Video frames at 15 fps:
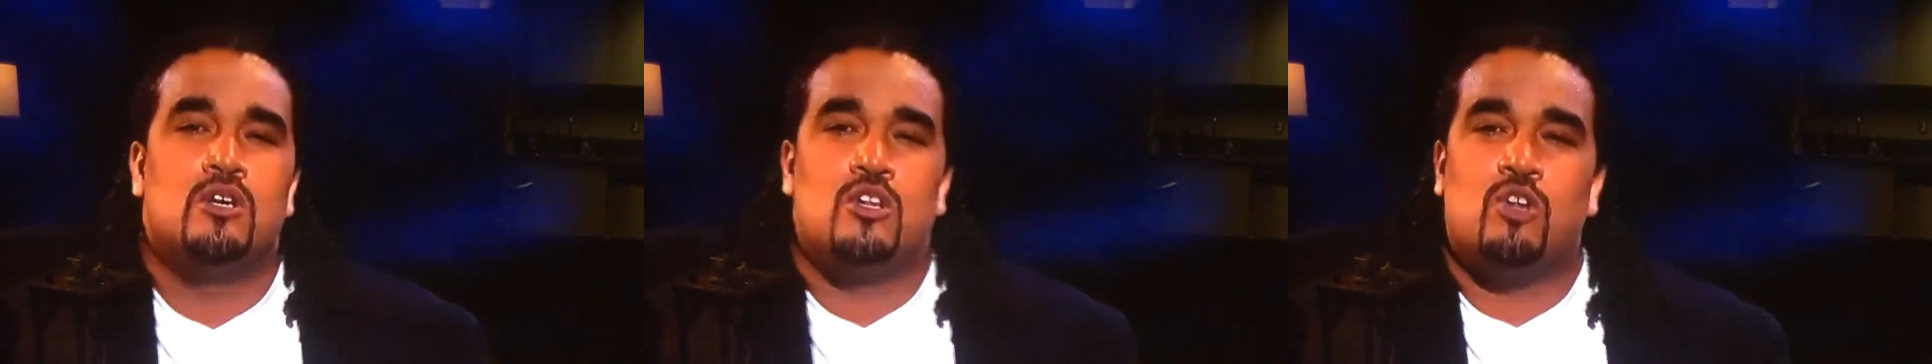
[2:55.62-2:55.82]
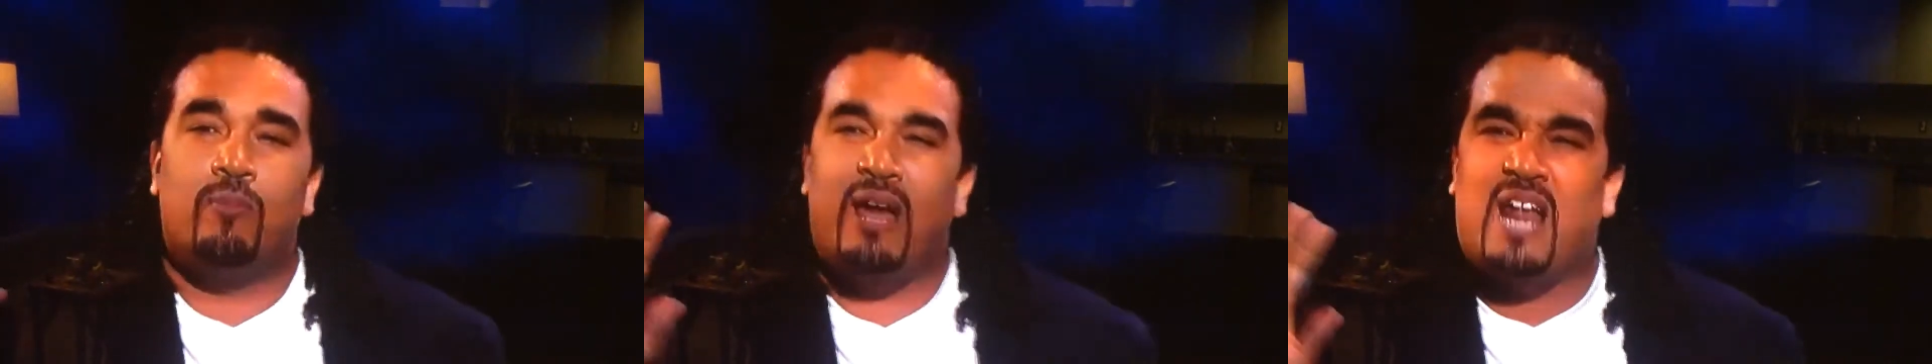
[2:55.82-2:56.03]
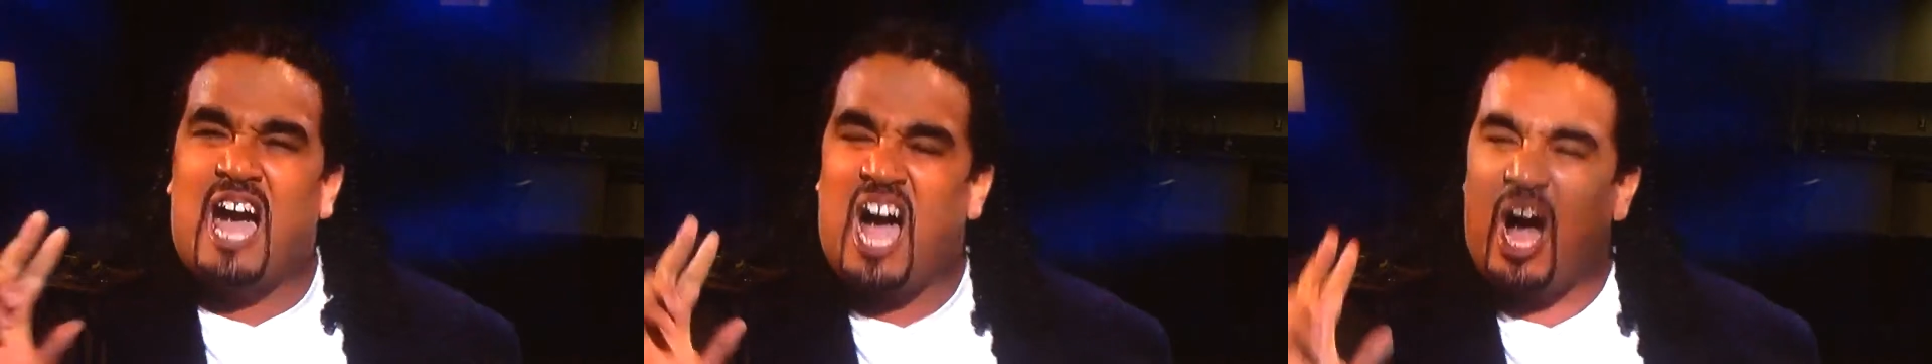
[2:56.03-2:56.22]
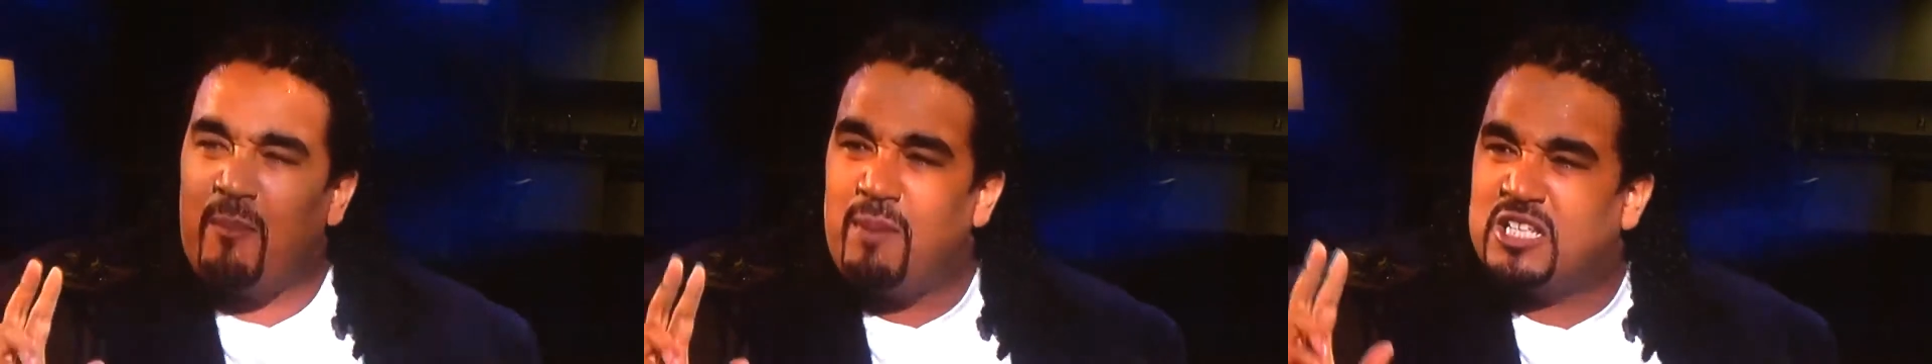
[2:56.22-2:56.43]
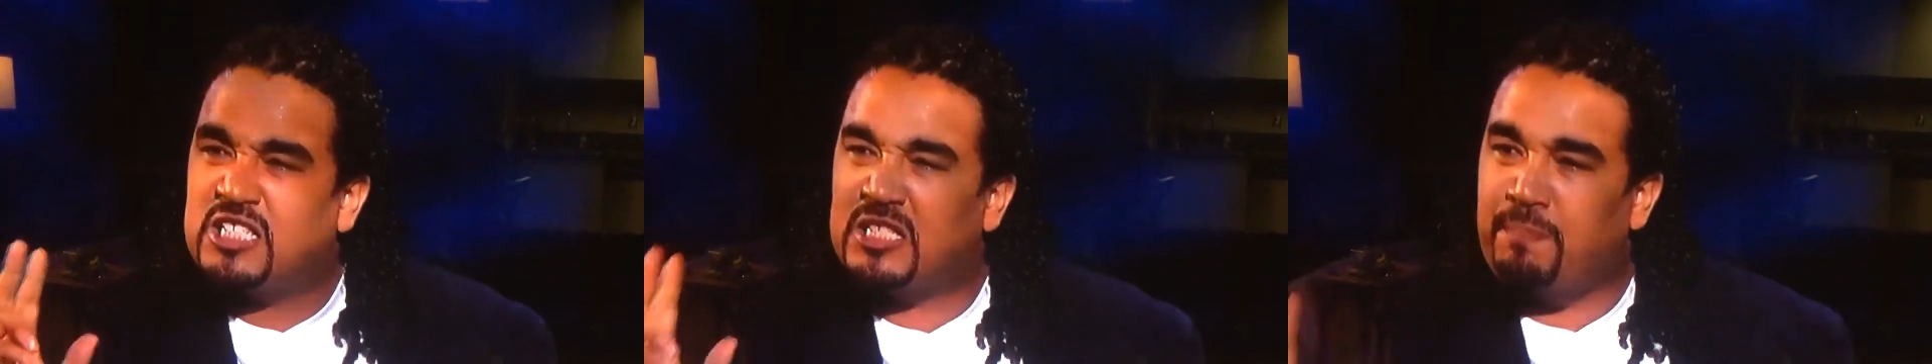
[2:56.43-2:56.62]
No matter how
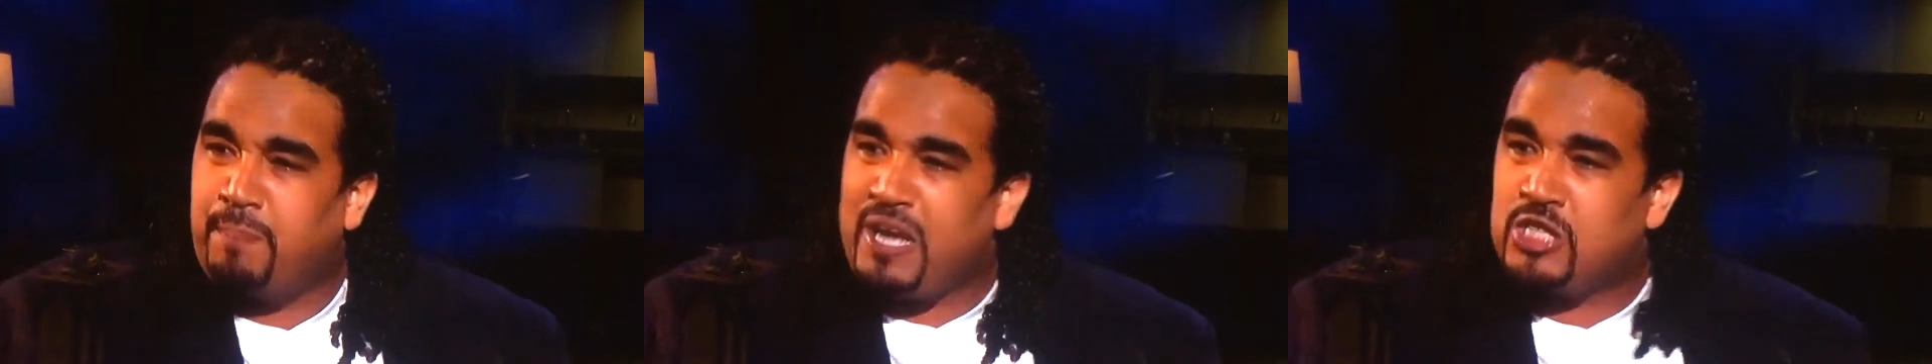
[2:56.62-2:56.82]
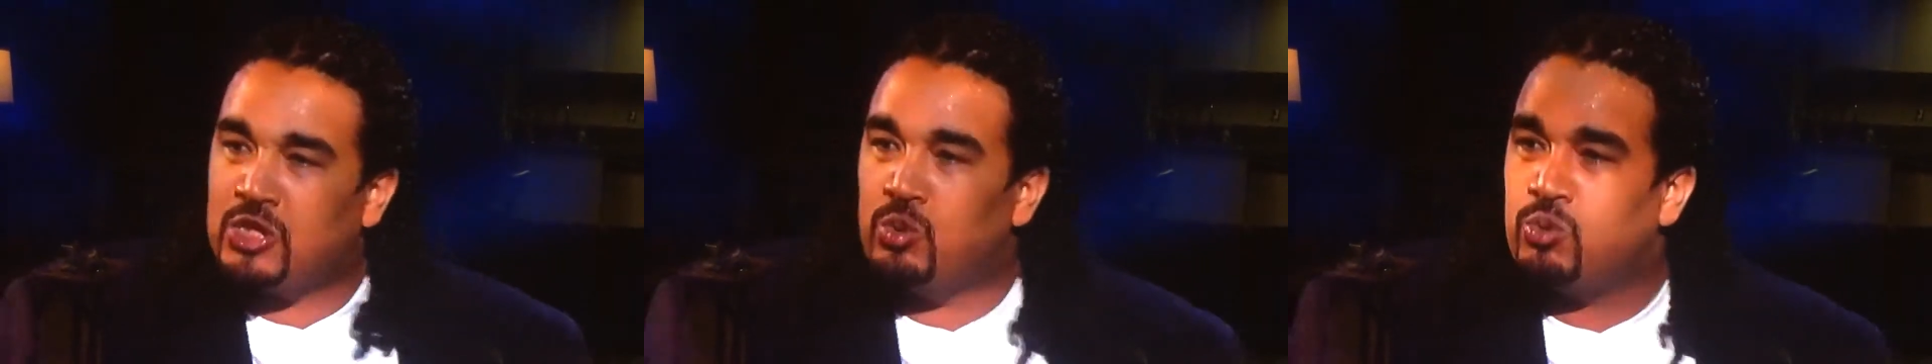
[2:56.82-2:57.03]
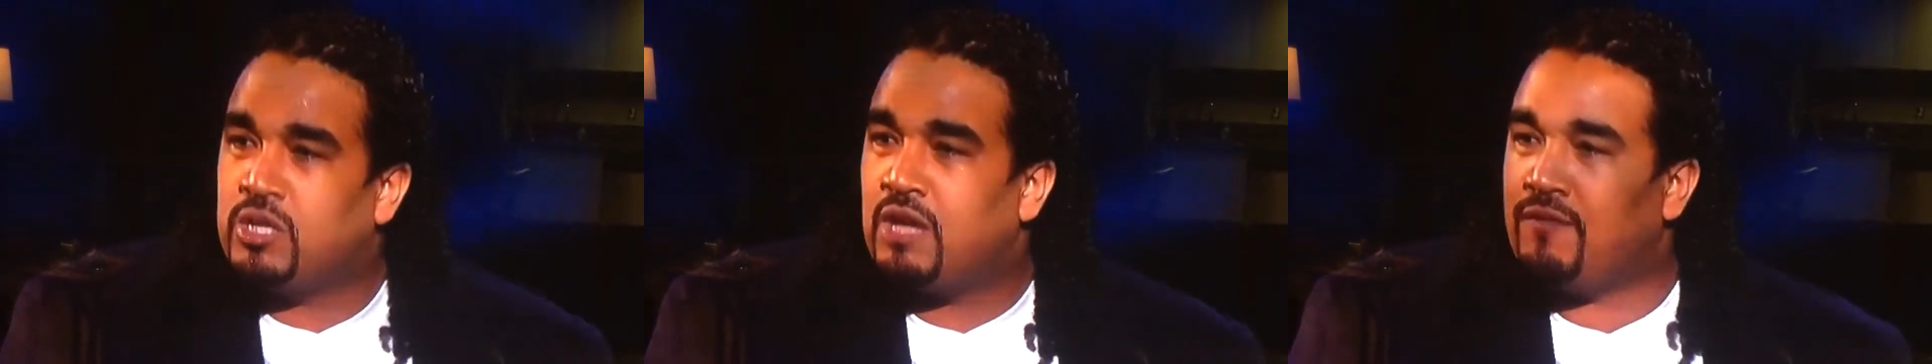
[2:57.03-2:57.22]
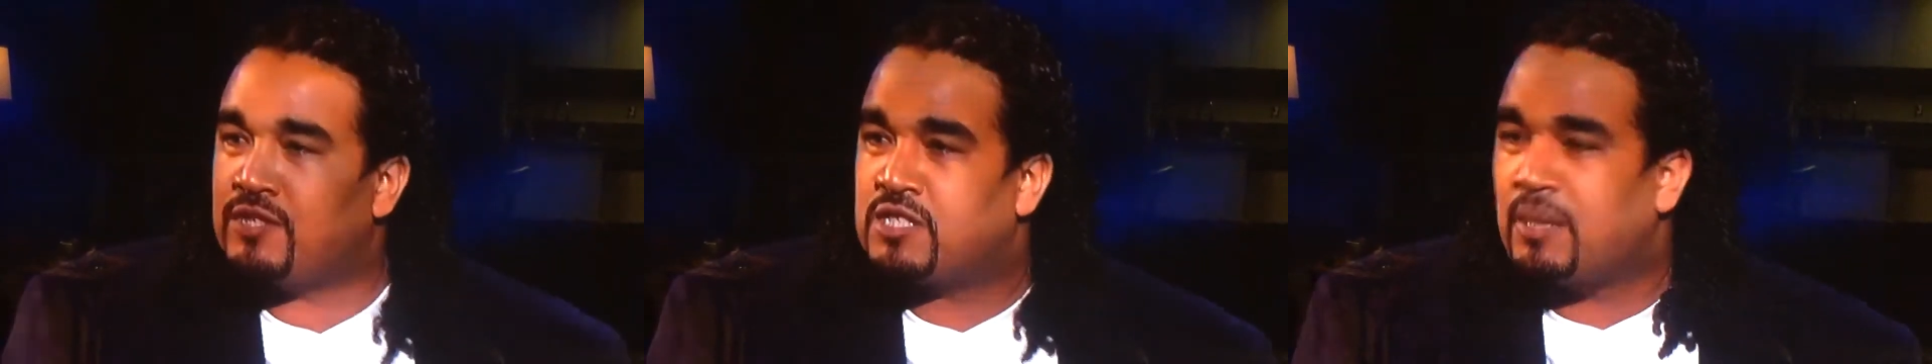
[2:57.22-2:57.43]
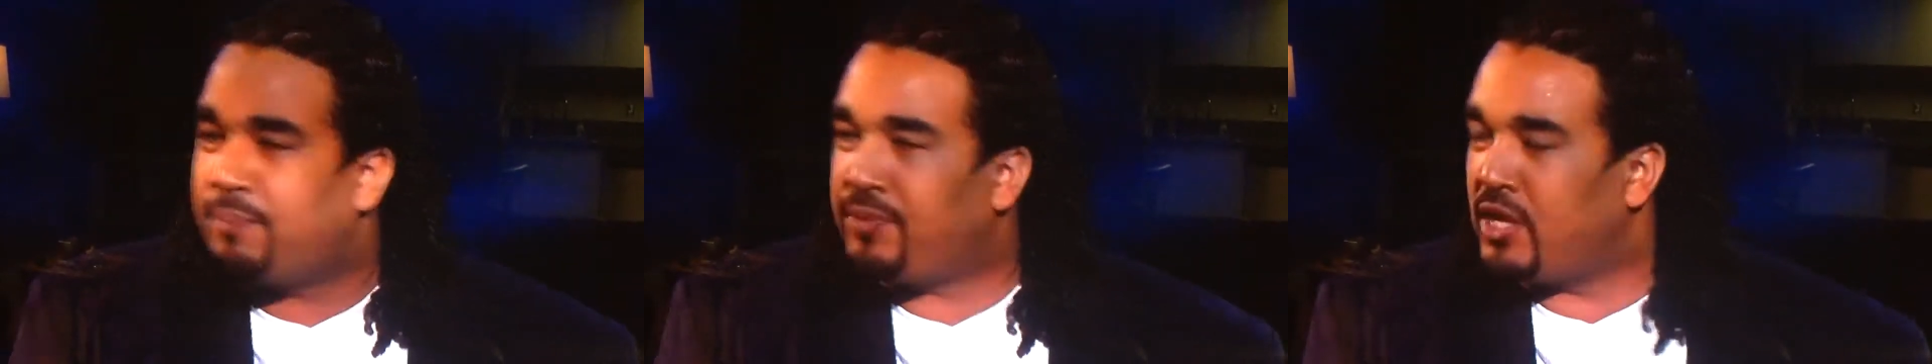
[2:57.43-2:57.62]
much space you give
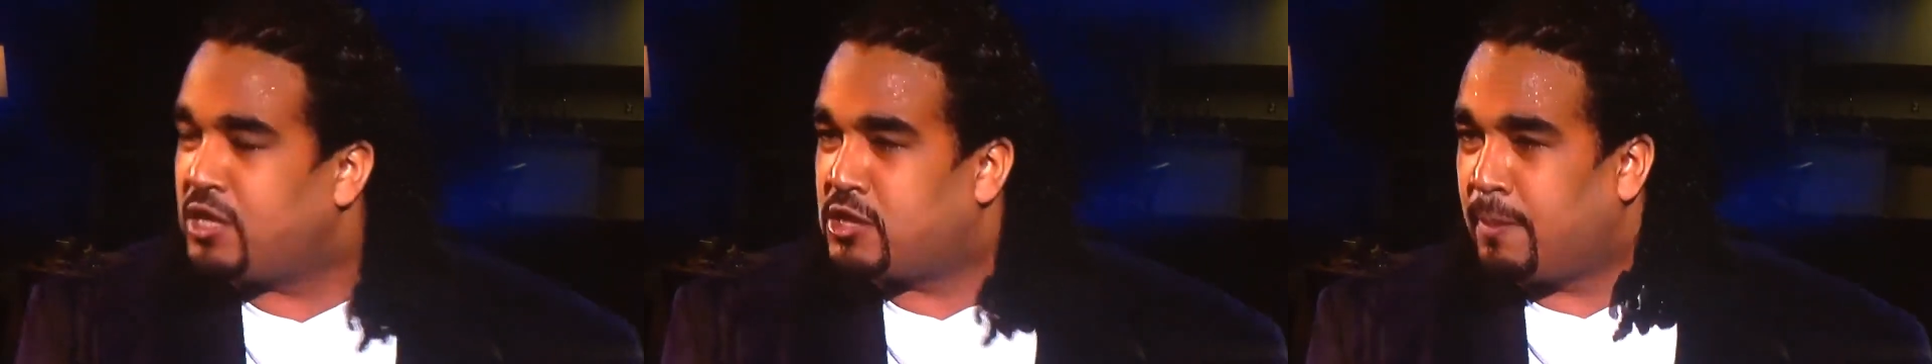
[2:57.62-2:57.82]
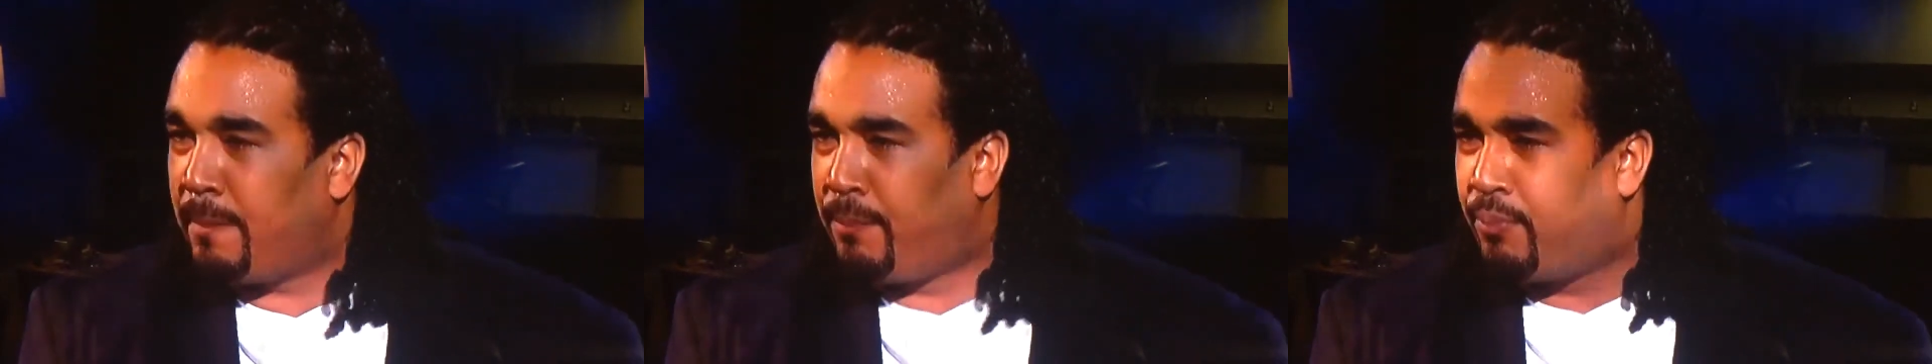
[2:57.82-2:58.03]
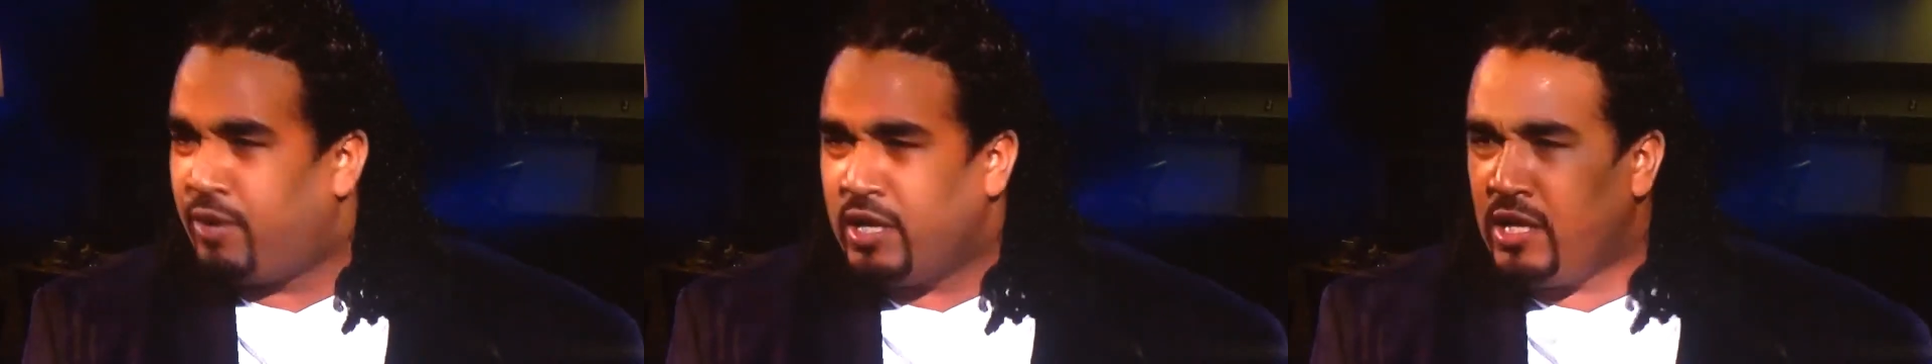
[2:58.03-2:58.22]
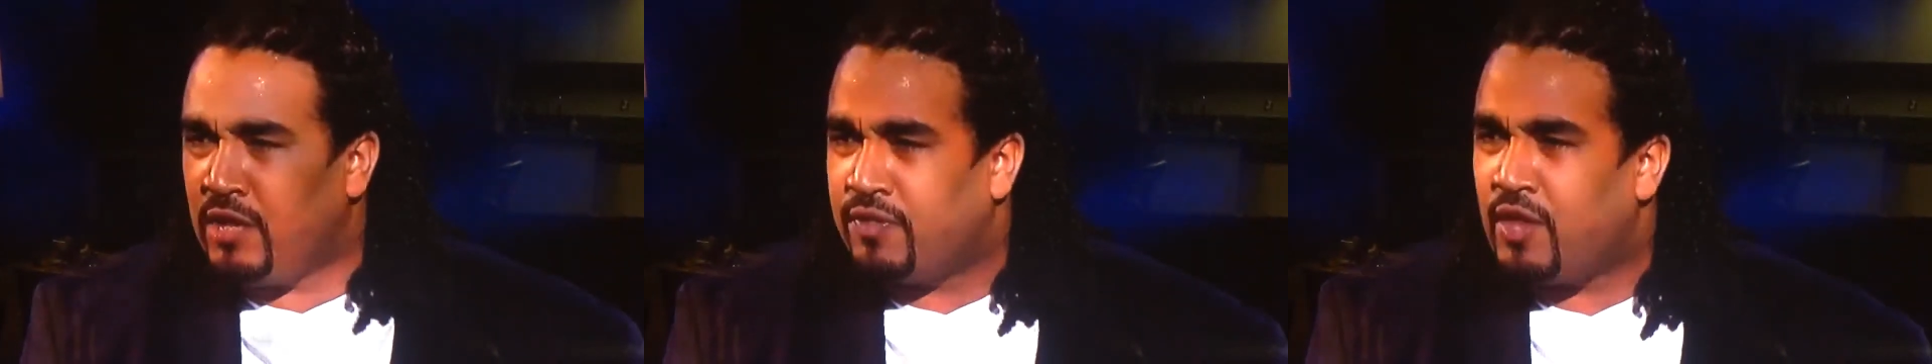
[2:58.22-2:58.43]
something to breathe,